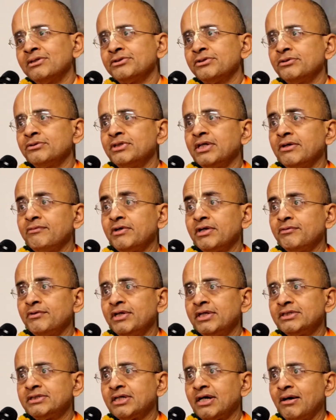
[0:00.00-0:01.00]
So they were
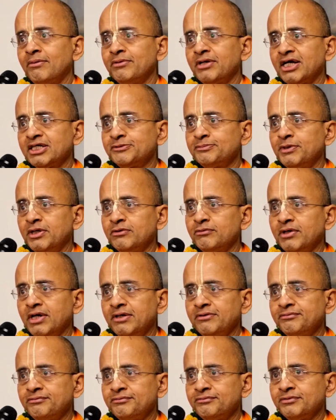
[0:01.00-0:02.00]
very charmed, husband,
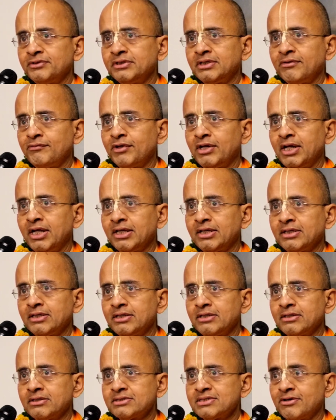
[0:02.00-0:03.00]
wife. They were like
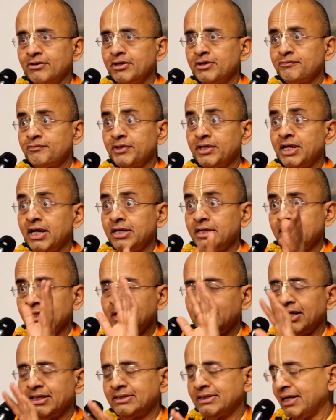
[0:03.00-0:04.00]
in 75,
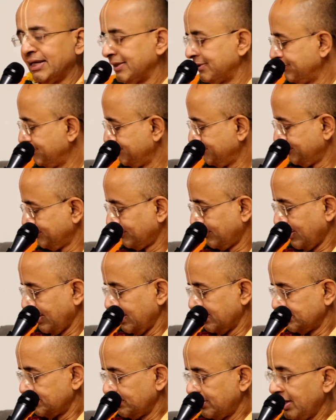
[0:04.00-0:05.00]
80 like that.
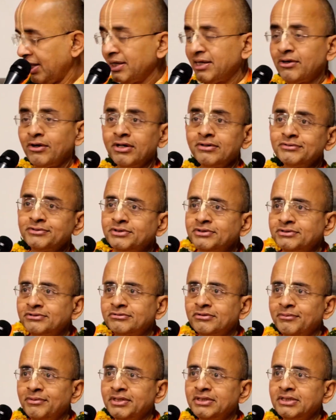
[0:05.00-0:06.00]
So they called
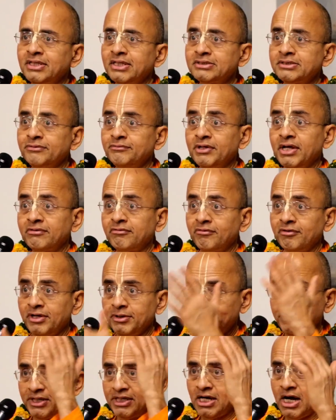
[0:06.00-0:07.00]
Vishnu Swami. They said, we have a
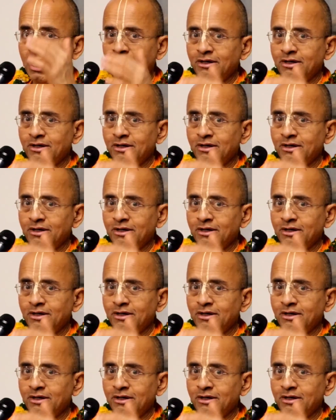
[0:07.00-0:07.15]
very big